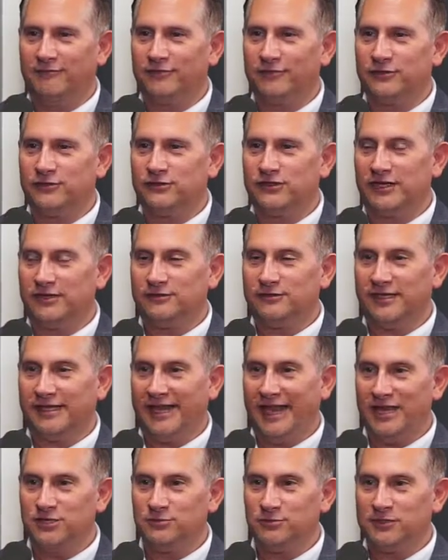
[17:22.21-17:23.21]
for your sales
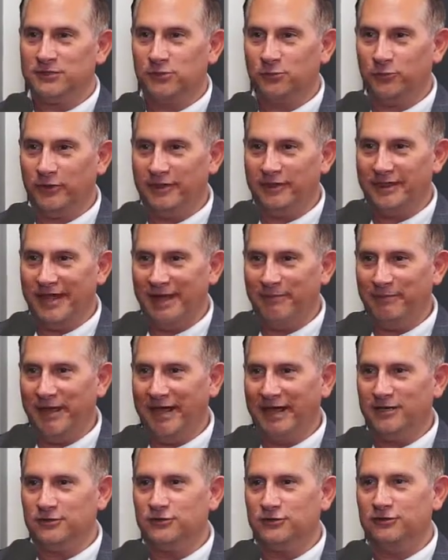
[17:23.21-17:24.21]
engagements with that
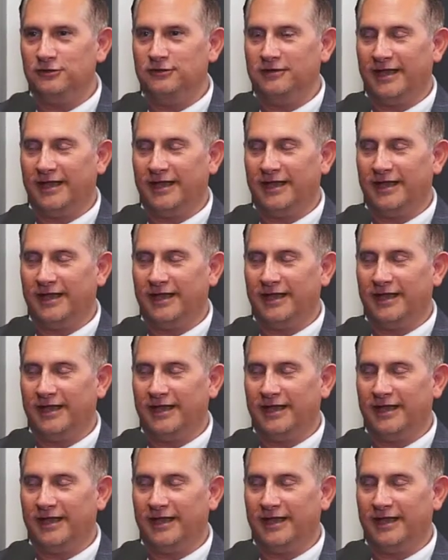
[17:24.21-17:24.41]
manager?